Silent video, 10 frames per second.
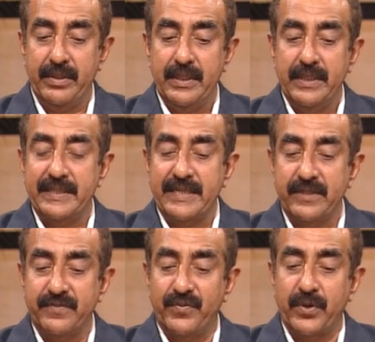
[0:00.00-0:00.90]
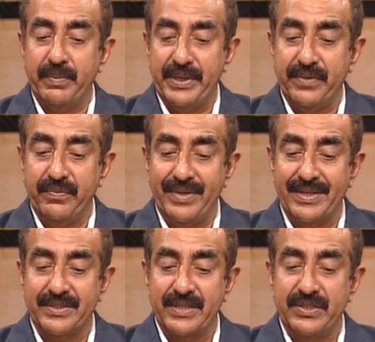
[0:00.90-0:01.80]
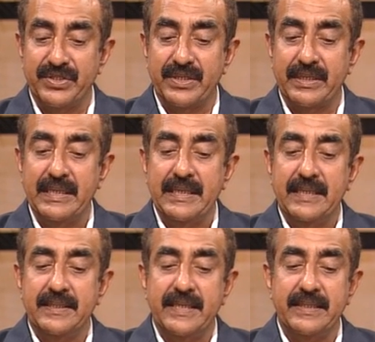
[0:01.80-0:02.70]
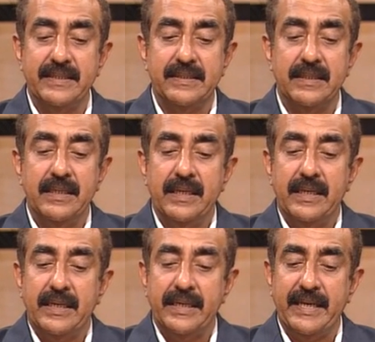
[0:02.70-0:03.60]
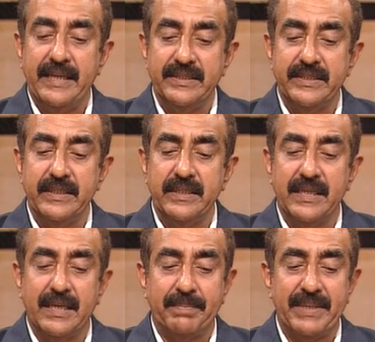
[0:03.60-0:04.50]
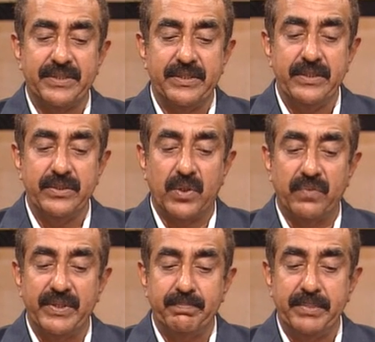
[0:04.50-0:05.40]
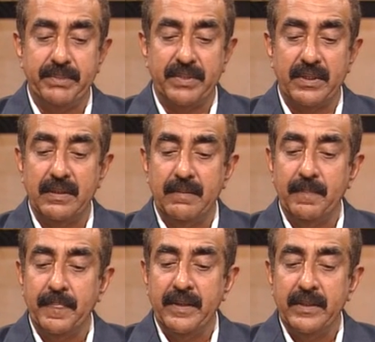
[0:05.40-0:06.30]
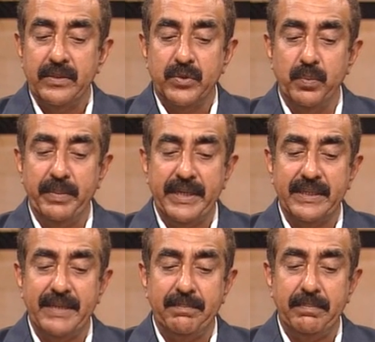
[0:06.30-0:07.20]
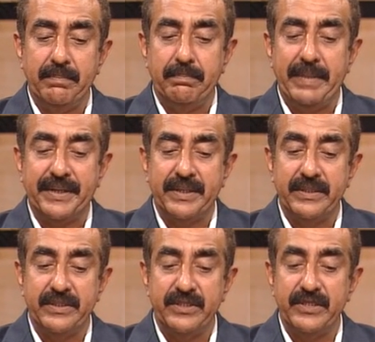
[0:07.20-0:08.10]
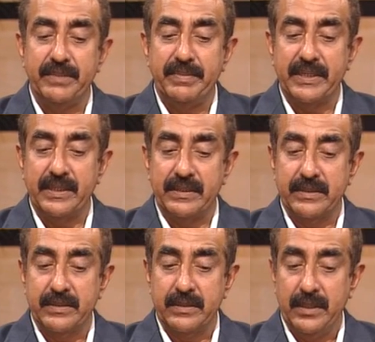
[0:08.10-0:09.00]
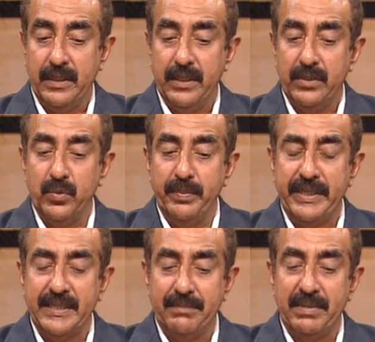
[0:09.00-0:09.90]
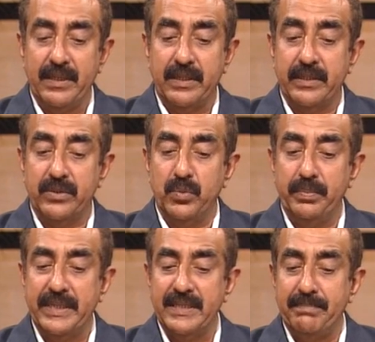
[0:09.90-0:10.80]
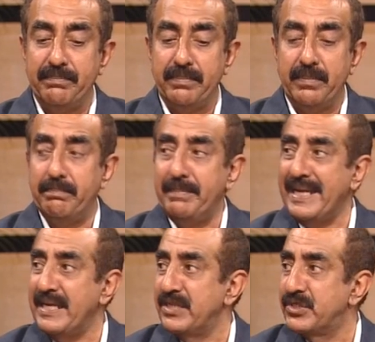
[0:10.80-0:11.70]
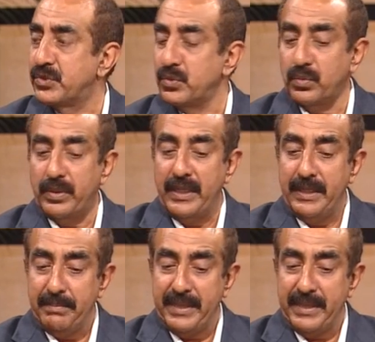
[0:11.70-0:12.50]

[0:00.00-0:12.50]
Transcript: that is formative extension, that is enhancing the capacities of the people to make them better decision makers, to make them learn, to make them manage, to make